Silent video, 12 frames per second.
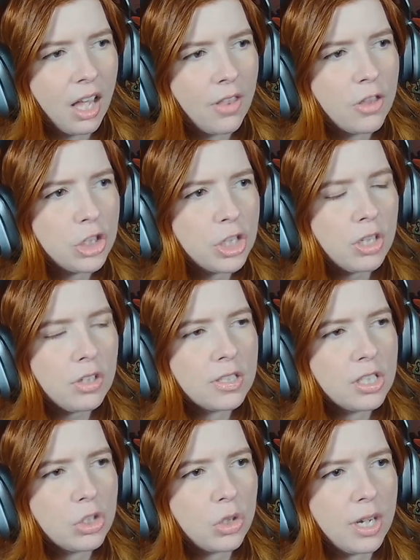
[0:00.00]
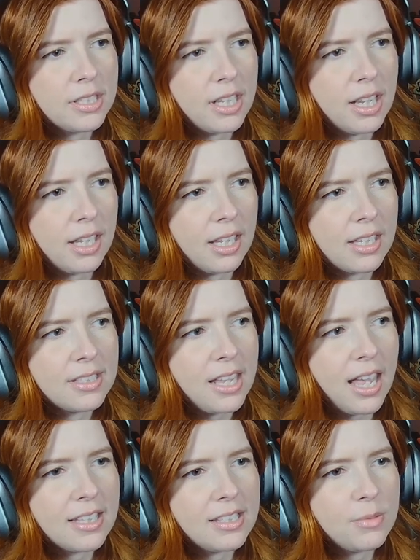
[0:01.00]
The shield is interesting, because,
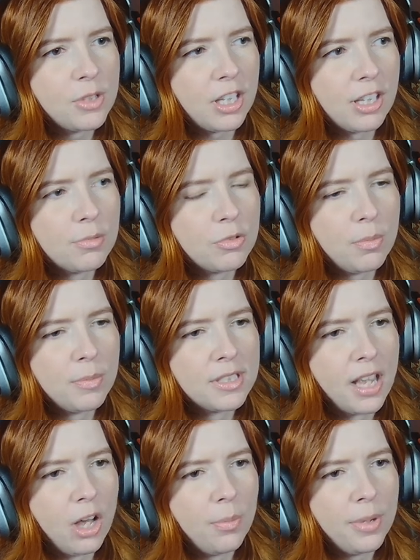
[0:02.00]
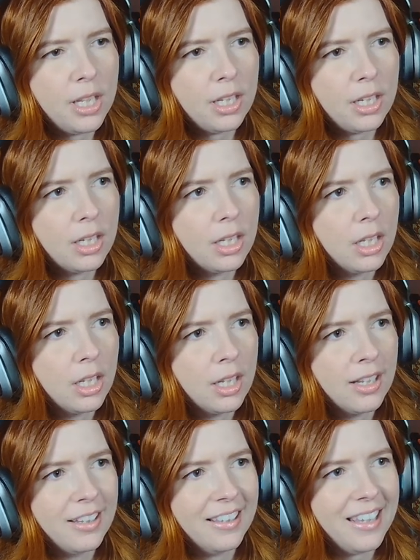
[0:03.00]
yeah, it seems like it comes from his helmet.
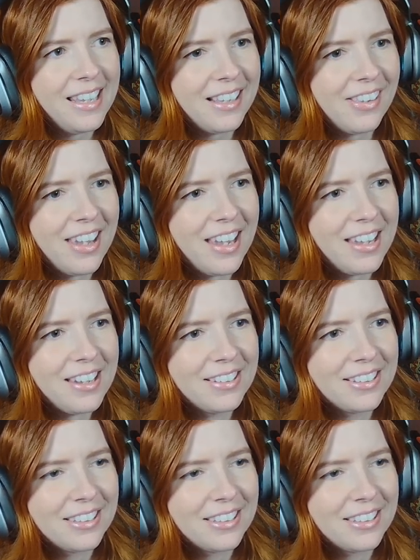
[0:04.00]
Eagly!